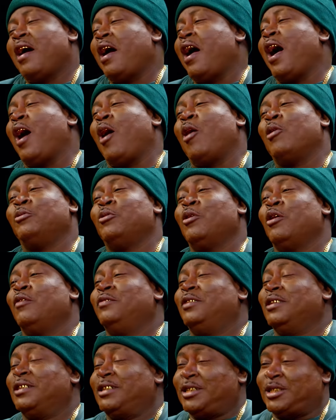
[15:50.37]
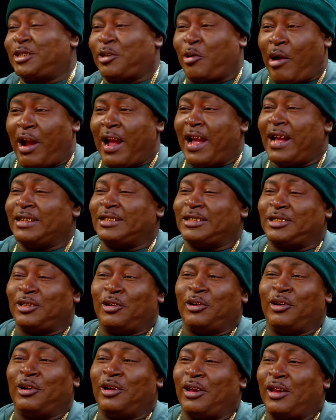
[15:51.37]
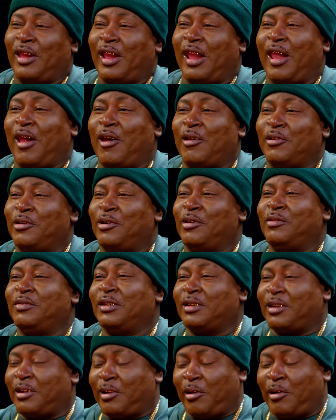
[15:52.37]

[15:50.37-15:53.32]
I don't know if the scratch, uh, I don't know if the